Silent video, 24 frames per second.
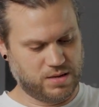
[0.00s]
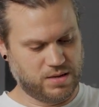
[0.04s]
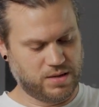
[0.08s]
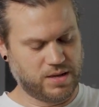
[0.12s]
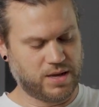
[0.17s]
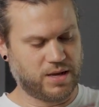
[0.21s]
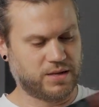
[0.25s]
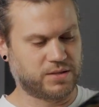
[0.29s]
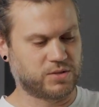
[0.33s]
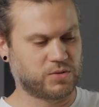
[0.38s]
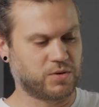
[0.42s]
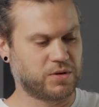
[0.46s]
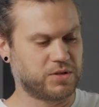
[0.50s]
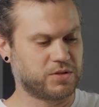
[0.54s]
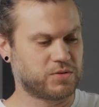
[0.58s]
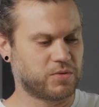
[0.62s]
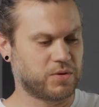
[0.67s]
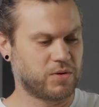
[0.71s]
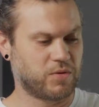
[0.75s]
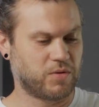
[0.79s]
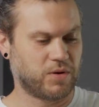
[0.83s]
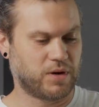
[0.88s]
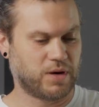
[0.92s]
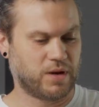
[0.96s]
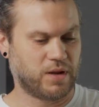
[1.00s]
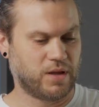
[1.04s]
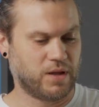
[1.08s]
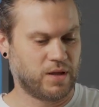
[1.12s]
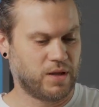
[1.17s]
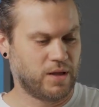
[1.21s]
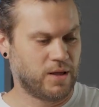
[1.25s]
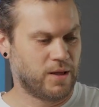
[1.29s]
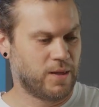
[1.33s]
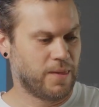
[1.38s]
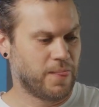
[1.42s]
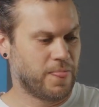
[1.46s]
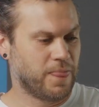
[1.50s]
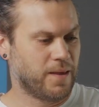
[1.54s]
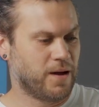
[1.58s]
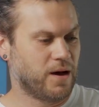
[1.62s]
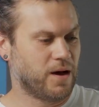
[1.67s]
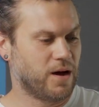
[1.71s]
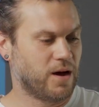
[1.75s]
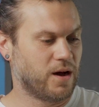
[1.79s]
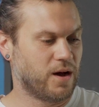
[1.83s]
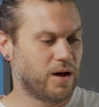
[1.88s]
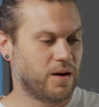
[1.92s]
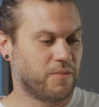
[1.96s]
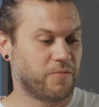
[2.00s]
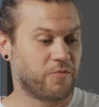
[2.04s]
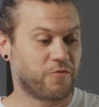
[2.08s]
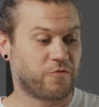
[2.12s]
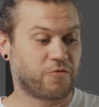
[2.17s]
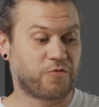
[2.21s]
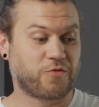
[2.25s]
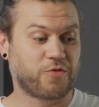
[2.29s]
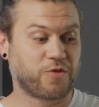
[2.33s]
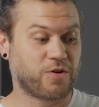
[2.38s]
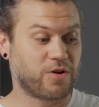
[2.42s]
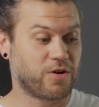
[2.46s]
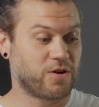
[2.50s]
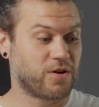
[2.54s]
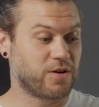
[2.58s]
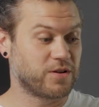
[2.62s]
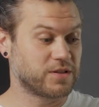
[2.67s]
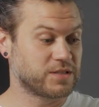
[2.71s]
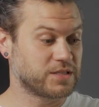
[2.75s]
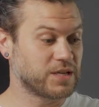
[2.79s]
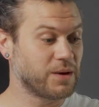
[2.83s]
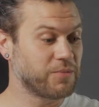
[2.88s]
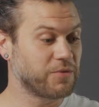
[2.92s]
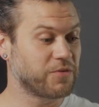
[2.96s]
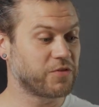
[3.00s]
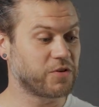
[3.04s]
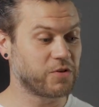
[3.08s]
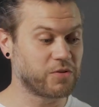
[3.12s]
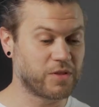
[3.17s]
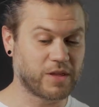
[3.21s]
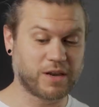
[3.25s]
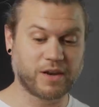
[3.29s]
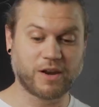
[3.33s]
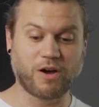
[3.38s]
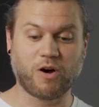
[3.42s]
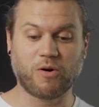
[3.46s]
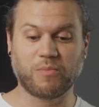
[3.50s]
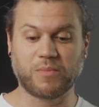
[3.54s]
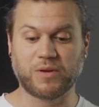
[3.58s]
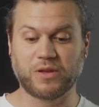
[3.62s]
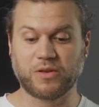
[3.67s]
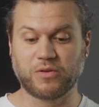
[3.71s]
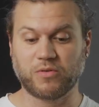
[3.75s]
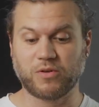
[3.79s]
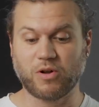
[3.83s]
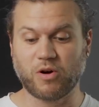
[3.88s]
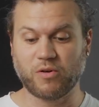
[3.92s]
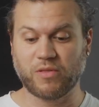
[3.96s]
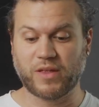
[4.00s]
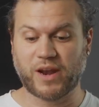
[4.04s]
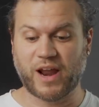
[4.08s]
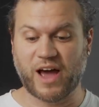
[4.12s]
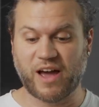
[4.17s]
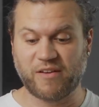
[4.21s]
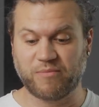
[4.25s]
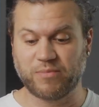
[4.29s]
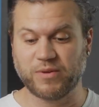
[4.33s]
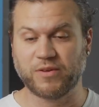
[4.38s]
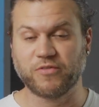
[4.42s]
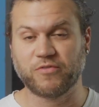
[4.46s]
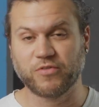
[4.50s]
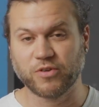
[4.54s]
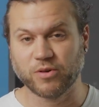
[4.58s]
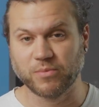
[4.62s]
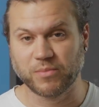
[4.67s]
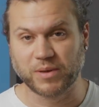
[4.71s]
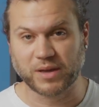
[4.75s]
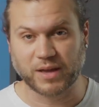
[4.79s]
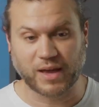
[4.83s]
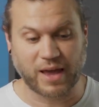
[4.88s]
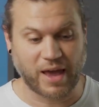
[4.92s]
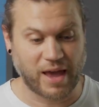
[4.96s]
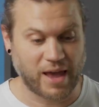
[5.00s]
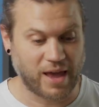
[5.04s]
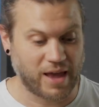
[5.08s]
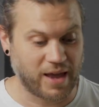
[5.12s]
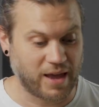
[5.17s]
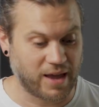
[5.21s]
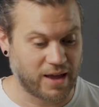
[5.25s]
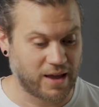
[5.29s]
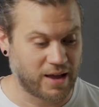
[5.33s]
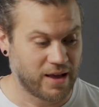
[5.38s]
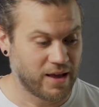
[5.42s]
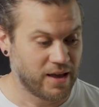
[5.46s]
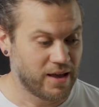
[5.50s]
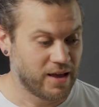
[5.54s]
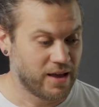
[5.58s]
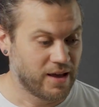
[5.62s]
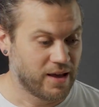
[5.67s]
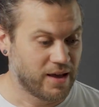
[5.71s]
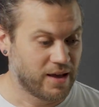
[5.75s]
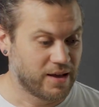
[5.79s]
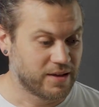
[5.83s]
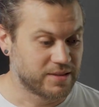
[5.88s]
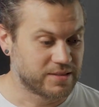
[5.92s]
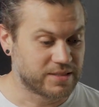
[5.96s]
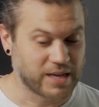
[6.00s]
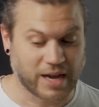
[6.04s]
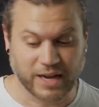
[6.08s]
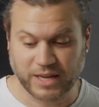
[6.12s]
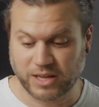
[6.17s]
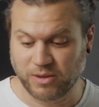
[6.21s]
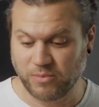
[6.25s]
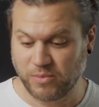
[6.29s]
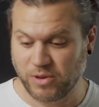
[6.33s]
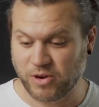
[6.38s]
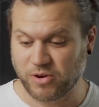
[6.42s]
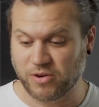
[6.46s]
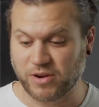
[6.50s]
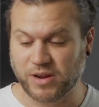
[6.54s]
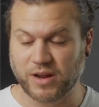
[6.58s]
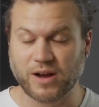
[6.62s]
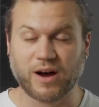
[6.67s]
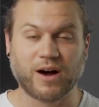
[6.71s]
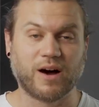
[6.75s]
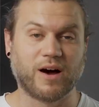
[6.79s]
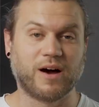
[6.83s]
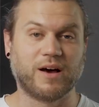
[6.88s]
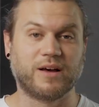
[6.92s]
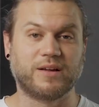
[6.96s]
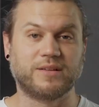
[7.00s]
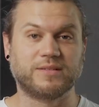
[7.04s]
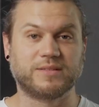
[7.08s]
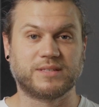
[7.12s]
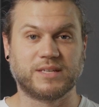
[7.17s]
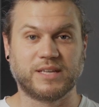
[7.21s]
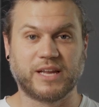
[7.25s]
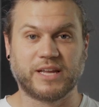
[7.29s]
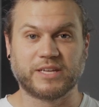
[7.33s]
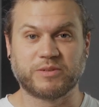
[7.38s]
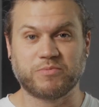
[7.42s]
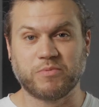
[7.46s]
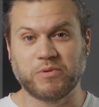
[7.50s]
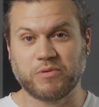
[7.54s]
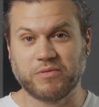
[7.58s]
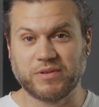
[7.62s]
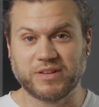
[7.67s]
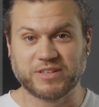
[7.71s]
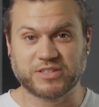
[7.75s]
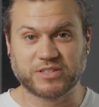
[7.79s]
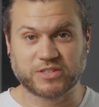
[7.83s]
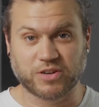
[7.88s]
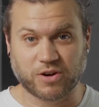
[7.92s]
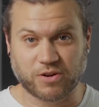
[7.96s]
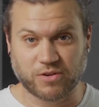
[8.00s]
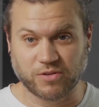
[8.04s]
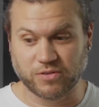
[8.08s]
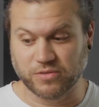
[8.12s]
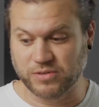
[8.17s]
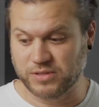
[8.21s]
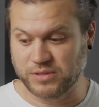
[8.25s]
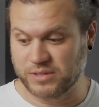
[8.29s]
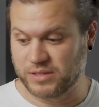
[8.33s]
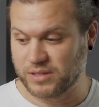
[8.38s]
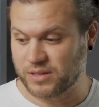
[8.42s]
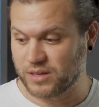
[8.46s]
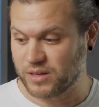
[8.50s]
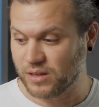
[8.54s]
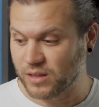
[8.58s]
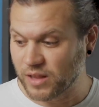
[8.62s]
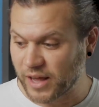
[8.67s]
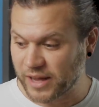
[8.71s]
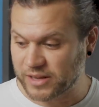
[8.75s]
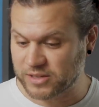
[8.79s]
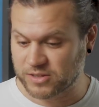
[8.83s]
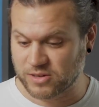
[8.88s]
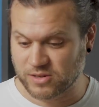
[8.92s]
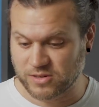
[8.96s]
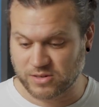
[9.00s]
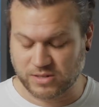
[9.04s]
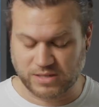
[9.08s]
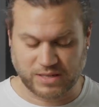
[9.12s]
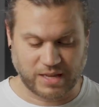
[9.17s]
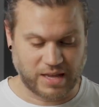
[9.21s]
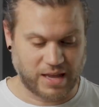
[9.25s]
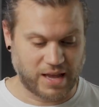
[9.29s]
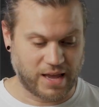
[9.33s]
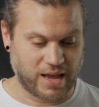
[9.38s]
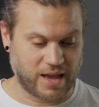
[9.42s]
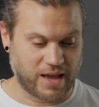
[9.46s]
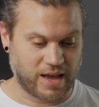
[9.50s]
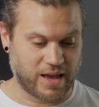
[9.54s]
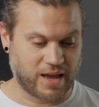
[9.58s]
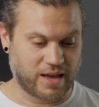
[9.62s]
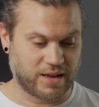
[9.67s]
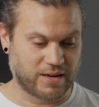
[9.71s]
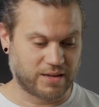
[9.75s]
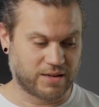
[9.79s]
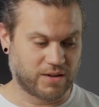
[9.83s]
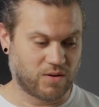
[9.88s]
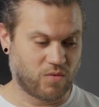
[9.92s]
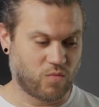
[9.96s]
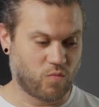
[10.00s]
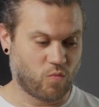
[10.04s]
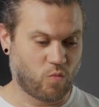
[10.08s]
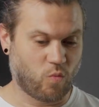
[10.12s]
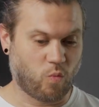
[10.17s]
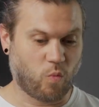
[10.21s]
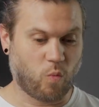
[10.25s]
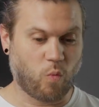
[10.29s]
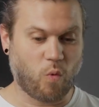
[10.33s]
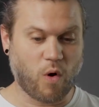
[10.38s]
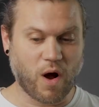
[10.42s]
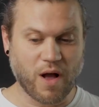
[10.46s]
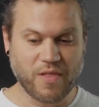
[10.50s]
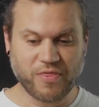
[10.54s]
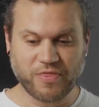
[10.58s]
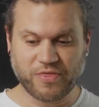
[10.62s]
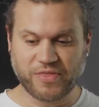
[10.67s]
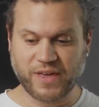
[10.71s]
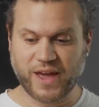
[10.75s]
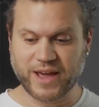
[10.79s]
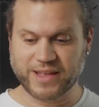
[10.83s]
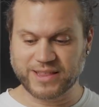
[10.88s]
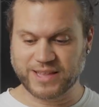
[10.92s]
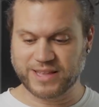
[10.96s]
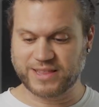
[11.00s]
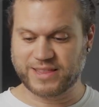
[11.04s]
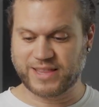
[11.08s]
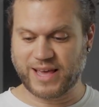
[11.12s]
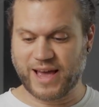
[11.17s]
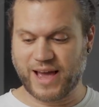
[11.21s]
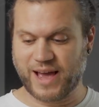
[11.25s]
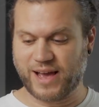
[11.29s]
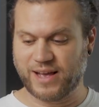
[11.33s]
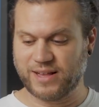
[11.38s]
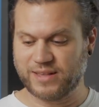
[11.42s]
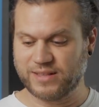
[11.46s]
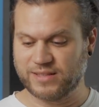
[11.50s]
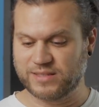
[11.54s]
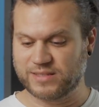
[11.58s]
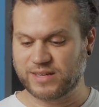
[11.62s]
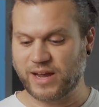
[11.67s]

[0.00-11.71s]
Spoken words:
2021. For some of you that know me, you know that I've been filming a documentary on Teenage Mutant Ninja Turtles collectors, and one thing that